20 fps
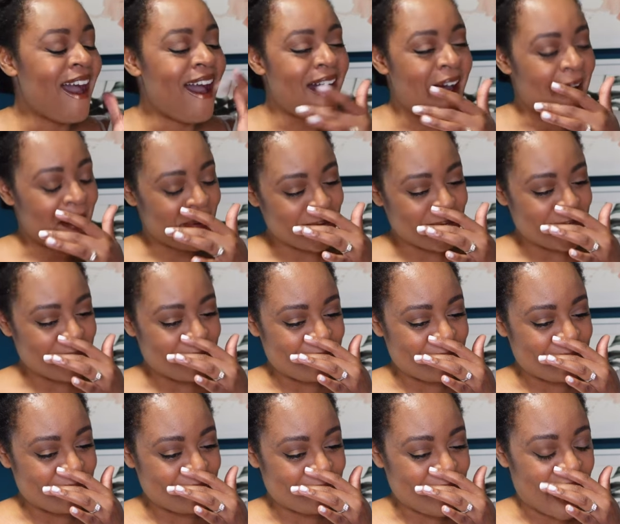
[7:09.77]

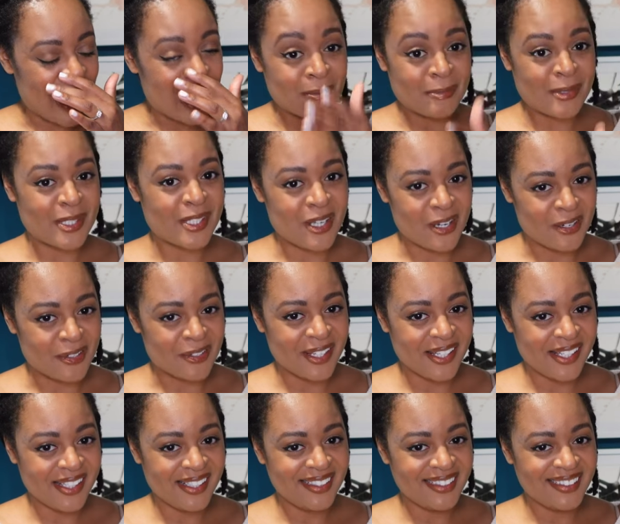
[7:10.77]
I'm
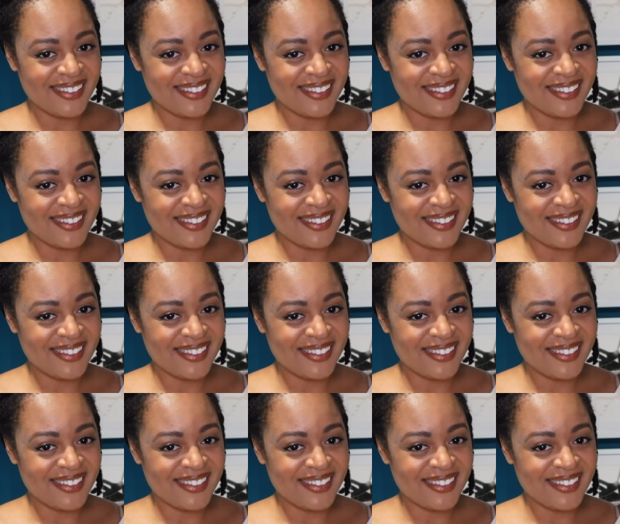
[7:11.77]
sorry.